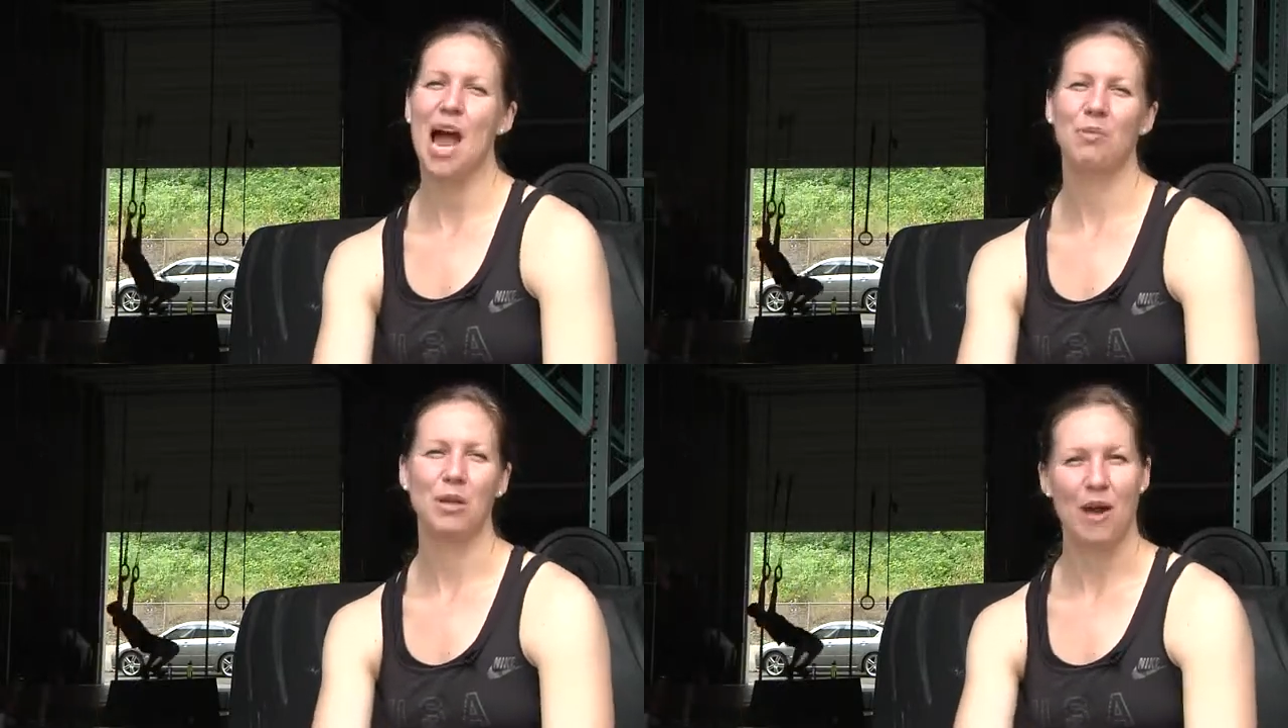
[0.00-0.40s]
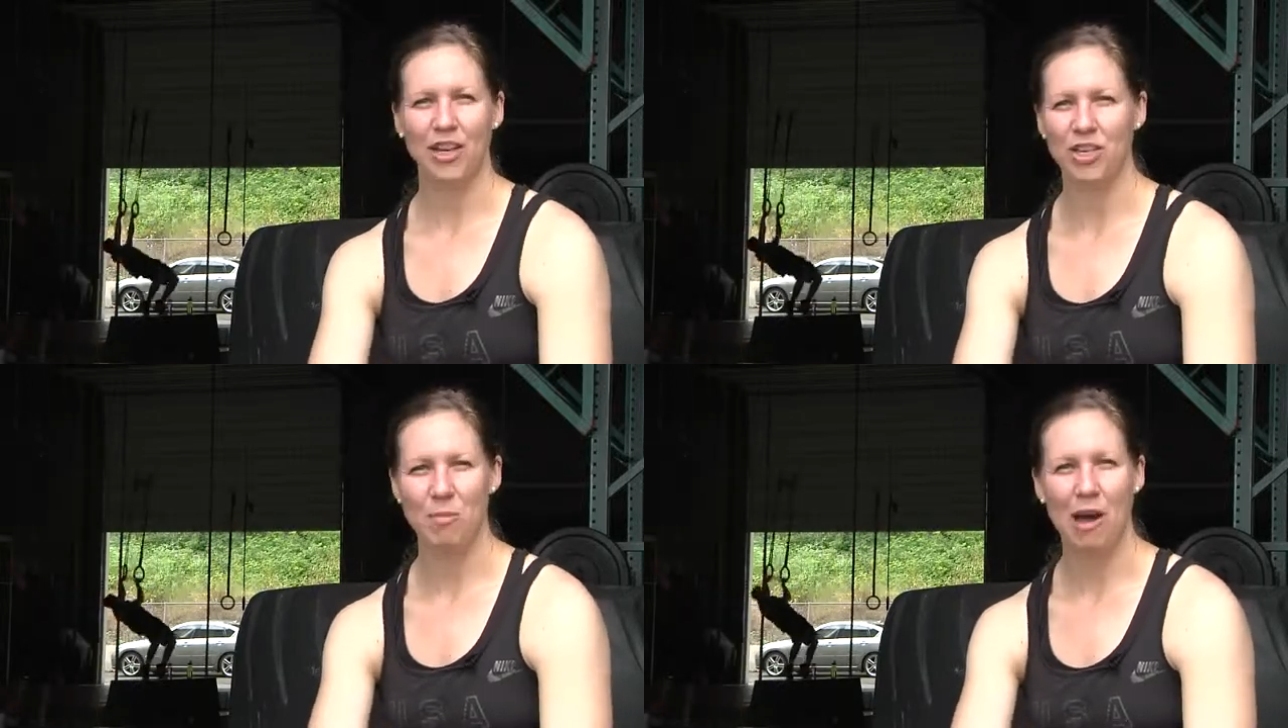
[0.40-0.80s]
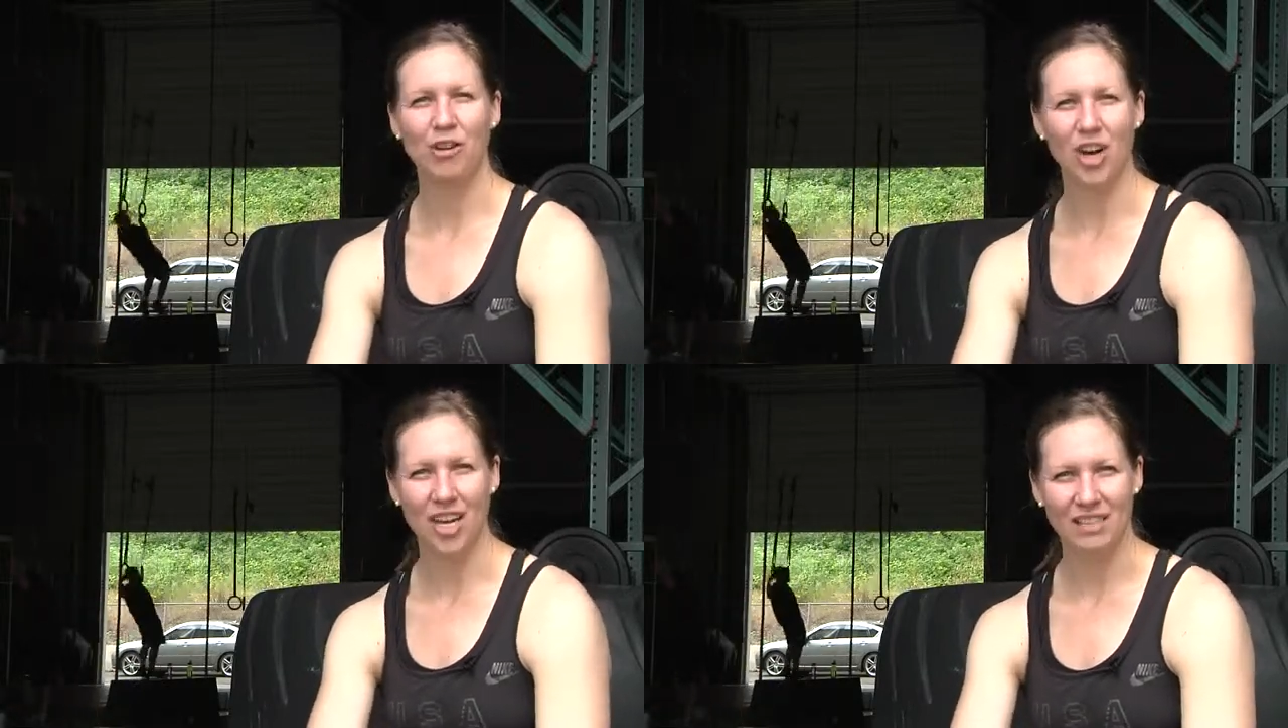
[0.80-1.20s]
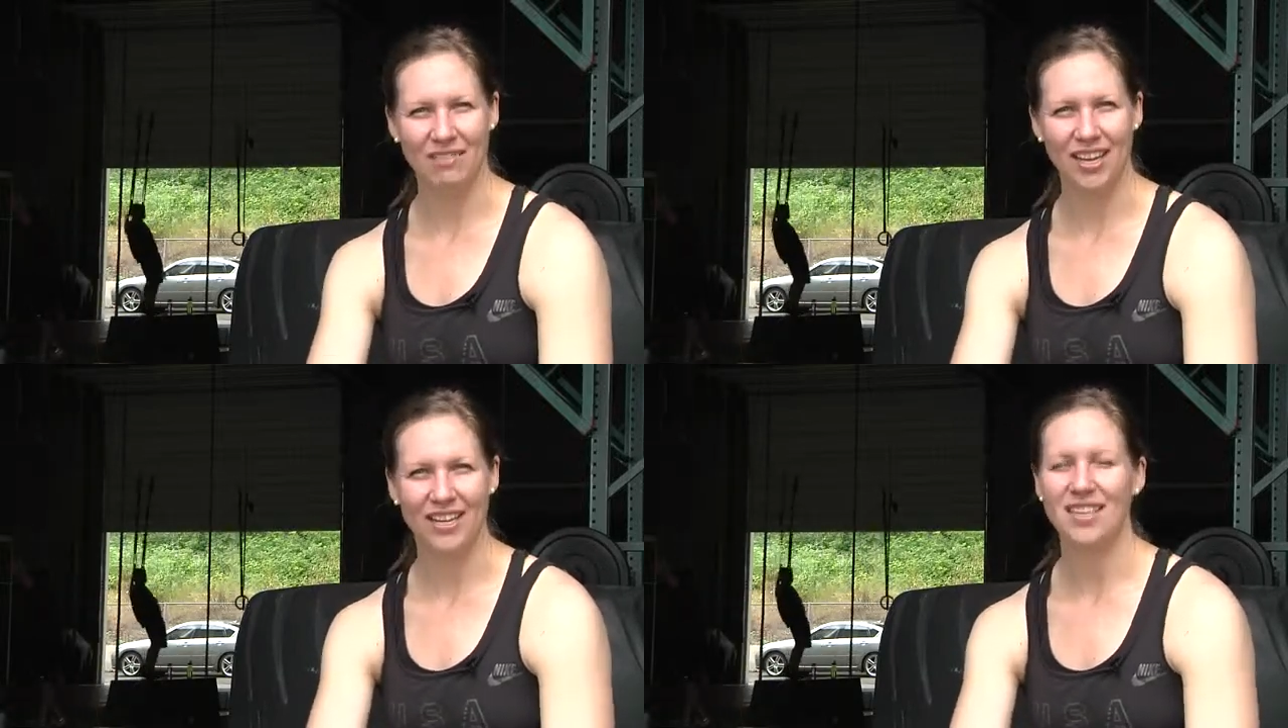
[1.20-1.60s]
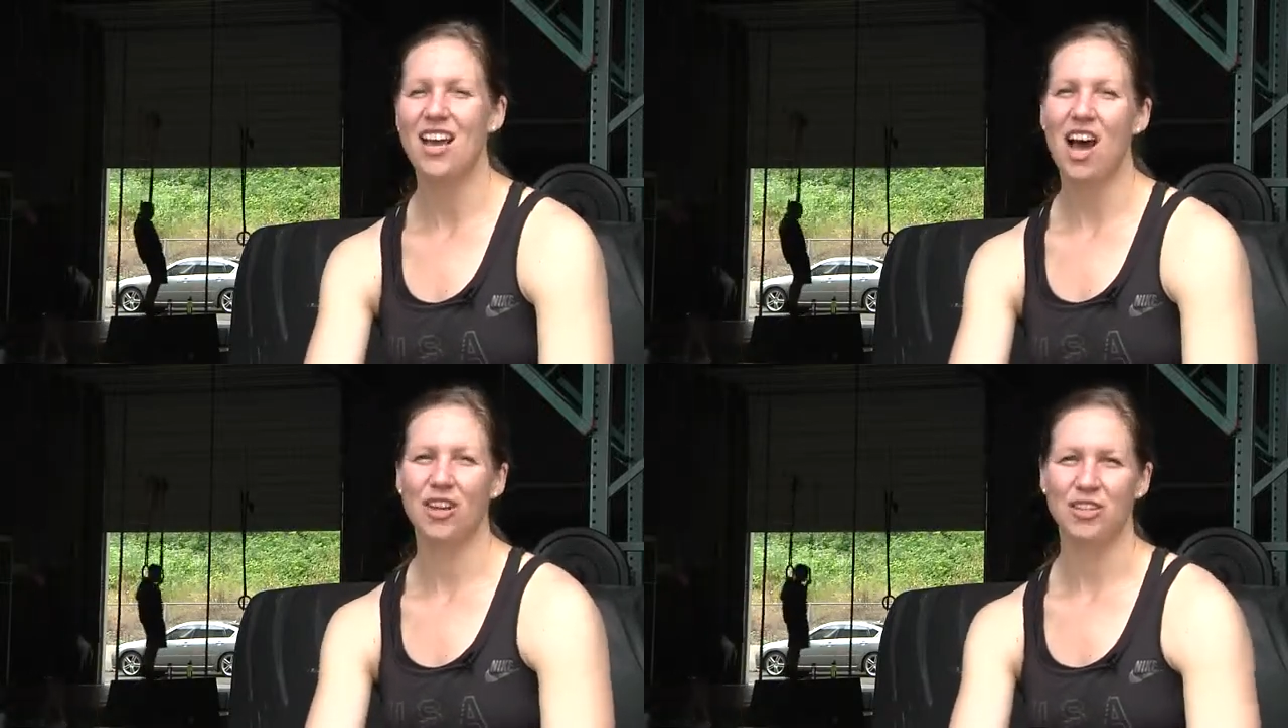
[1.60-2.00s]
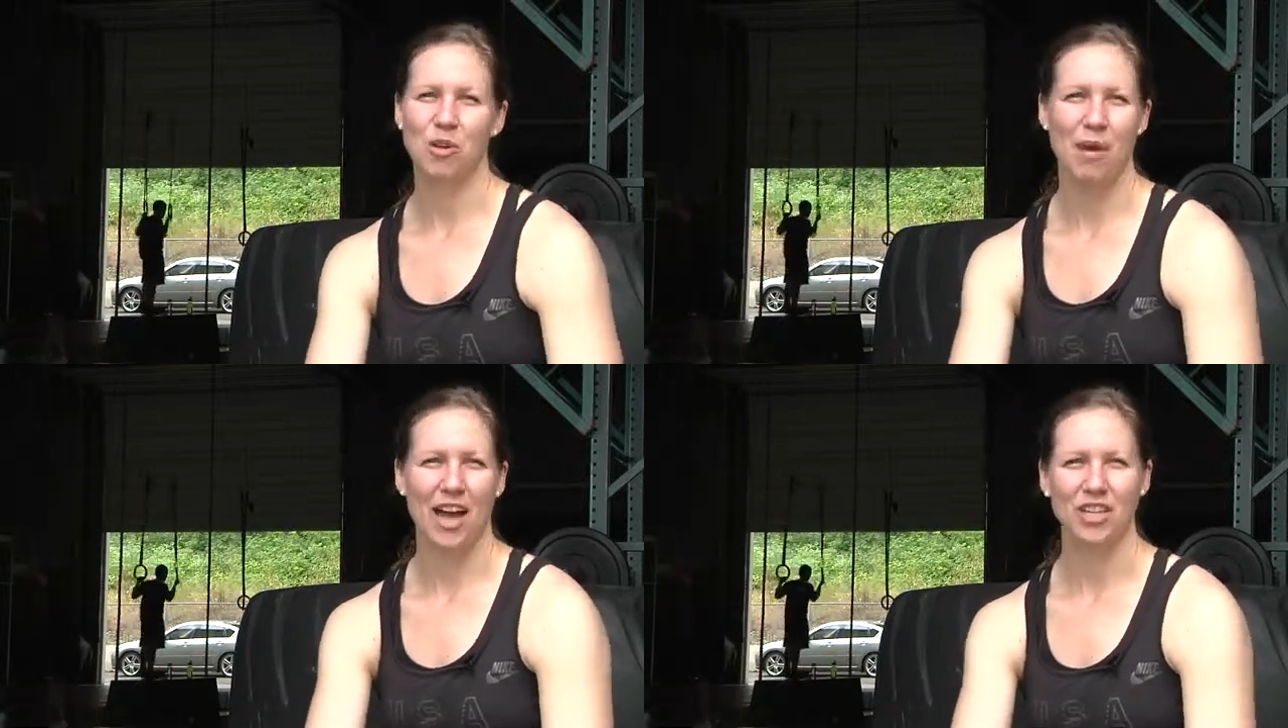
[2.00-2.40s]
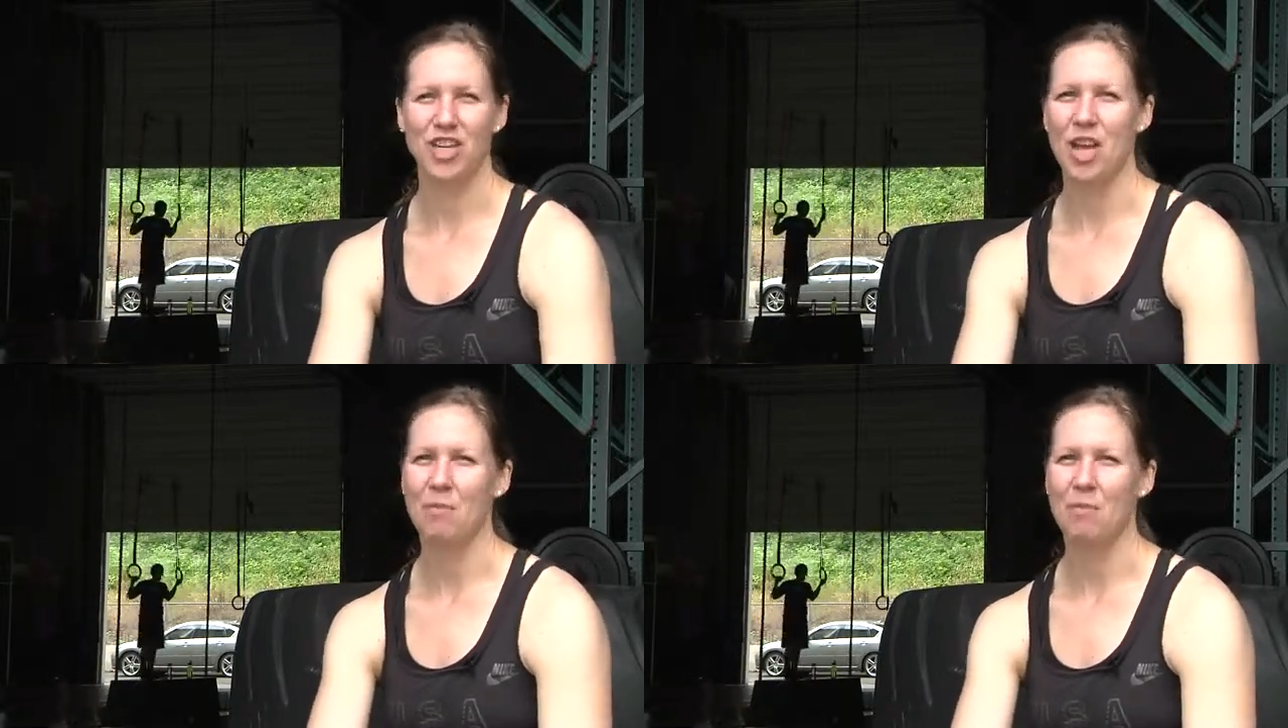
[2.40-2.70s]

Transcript: I'm really passionate about CrossFit, also passionate